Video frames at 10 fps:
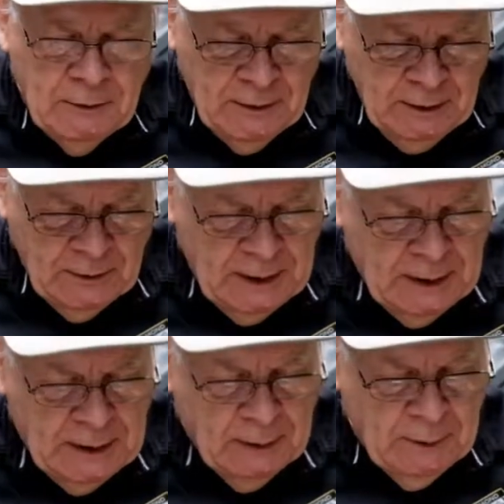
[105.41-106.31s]
Since
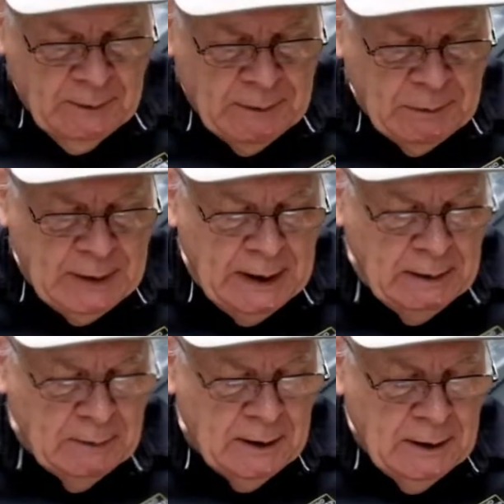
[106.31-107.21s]
then, now I've
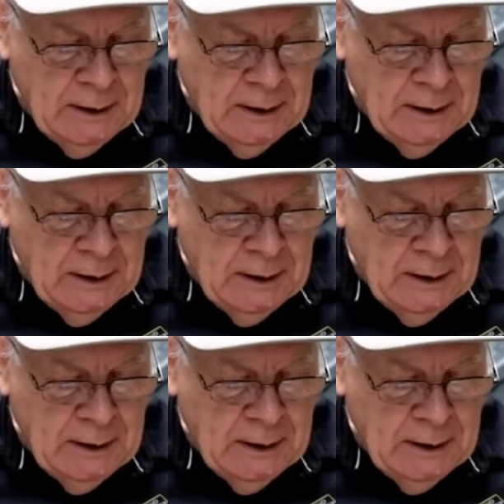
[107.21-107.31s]
obtained